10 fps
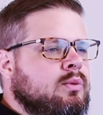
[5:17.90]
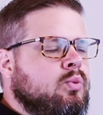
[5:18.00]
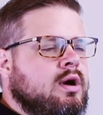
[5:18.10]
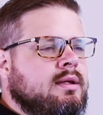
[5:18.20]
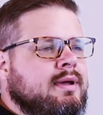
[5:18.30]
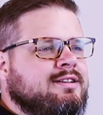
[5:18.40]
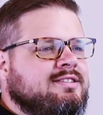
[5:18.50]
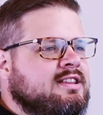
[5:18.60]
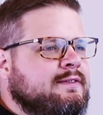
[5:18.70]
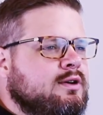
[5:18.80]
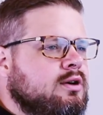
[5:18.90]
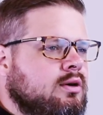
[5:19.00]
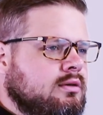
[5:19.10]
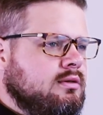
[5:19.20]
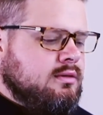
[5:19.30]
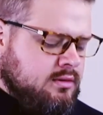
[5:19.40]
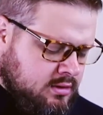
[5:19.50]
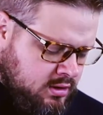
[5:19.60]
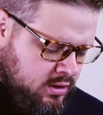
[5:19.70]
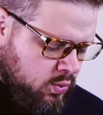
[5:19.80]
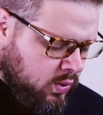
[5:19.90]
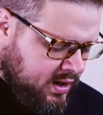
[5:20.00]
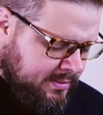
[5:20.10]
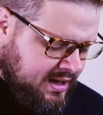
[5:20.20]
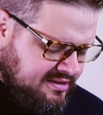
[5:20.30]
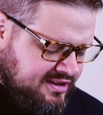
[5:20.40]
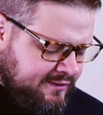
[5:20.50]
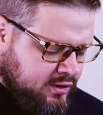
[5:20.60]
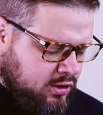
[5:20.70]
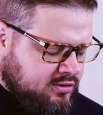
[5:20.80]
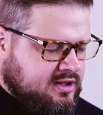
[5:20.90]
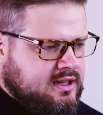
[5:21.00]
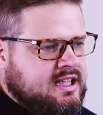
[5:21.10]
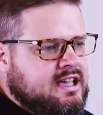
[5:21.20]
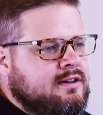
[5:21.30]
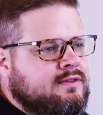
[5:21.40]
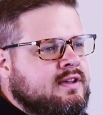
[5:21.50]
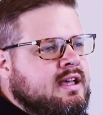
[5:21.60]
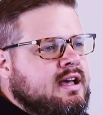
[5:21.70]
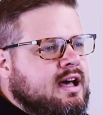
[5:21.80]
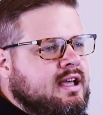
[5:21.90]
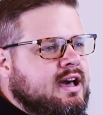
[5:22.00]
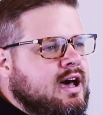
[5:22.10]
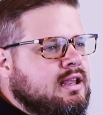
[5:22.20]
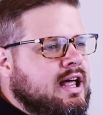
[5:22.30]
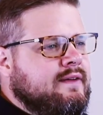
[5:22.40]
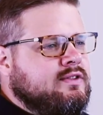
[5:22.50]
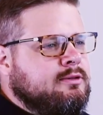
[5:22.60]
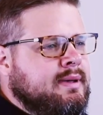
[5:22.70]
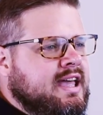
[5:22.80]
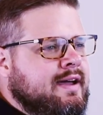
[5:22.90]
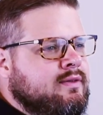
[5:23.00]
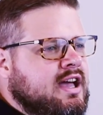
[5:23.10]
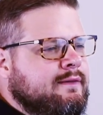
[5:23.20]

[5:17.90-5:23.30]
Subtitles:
And what makes it difficult? What makes it difficult to live a godly life and to make every